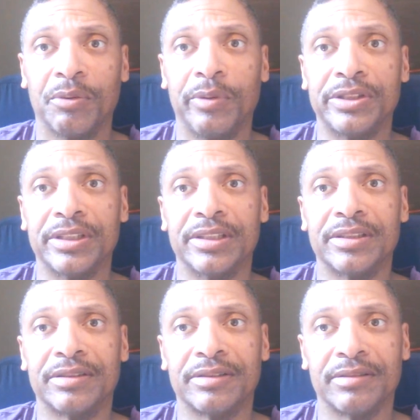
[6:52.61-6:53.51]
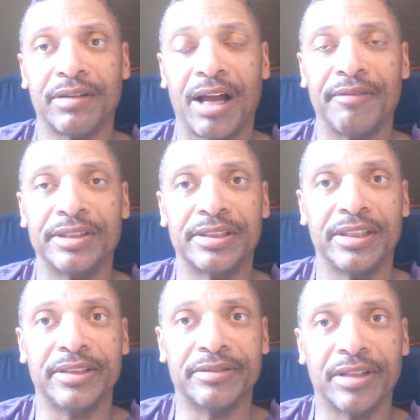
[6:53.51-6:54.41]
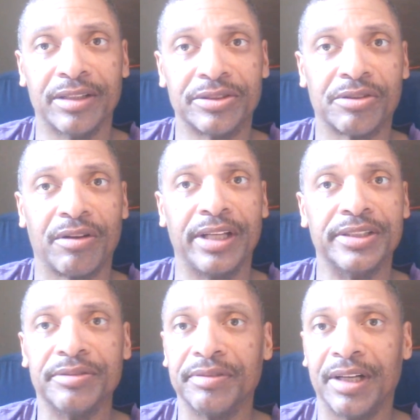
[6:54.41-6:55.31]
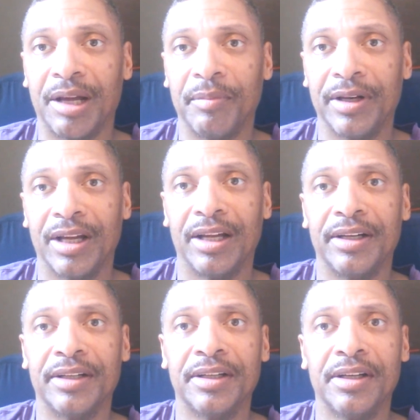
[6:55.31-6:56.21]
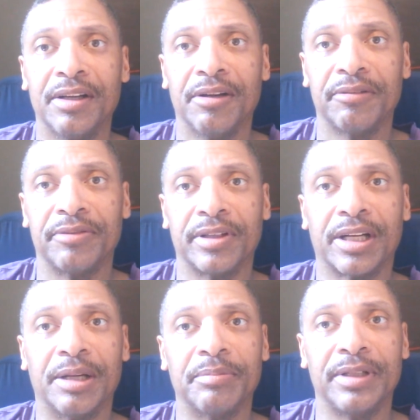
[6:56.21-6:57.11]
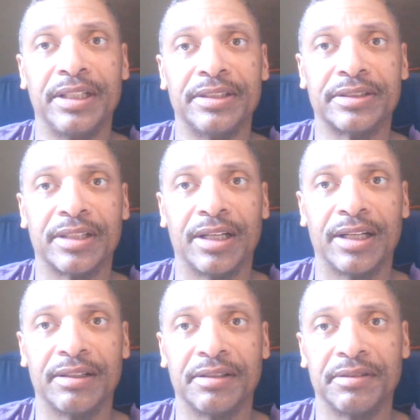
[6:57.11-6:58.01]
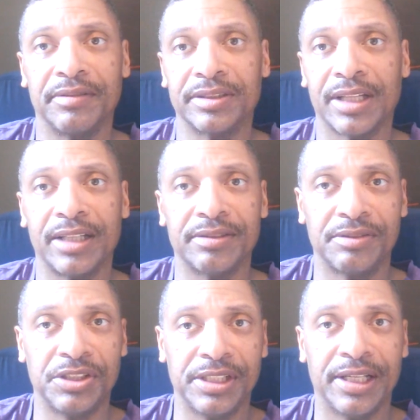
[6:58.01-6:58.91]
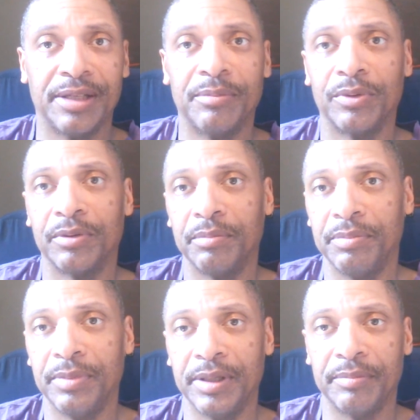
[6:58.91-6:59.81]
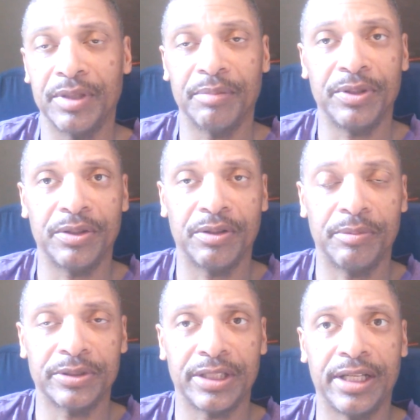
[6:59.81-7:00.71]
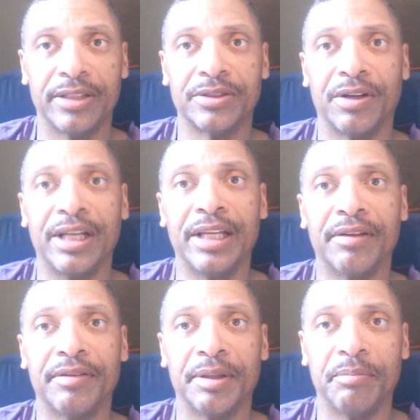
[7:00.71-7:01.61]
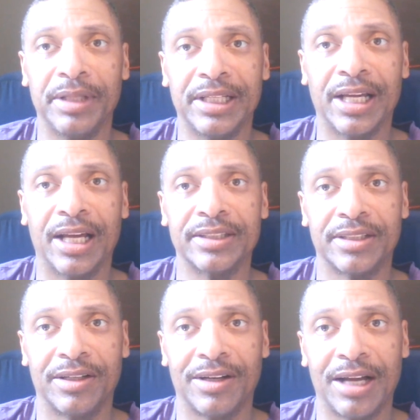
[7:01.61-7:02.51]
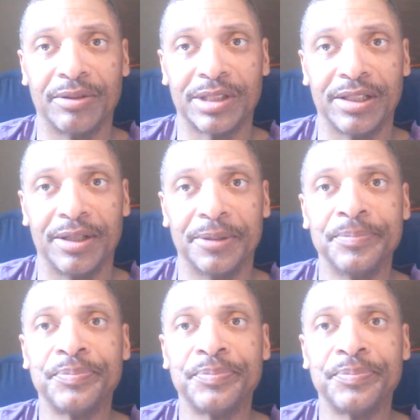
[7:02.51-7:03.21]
which is obviously a strange phenomenon for companies of the size of GM or BMW or Mercedes or any of the big guys that are out there.